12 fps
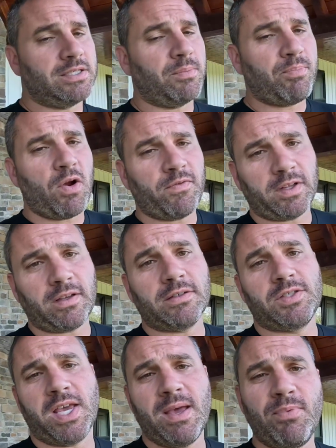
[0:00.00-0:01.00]
It's a perfect
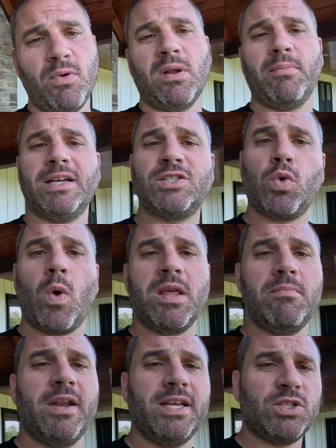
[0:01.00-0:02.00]
example. In about 20
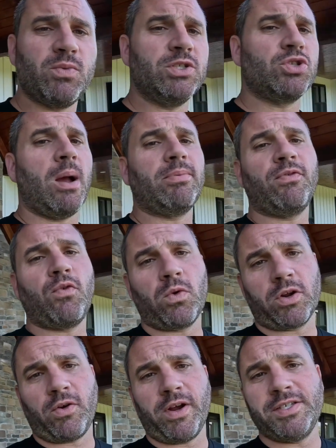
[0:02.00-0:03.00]
minutes, we dropped 4
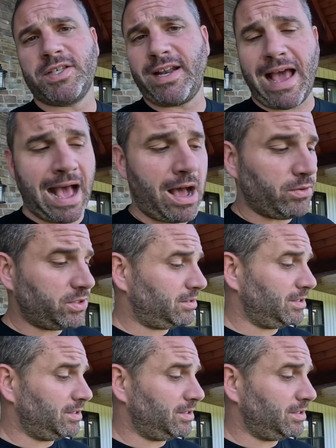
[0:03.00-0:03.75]
degrees in the house.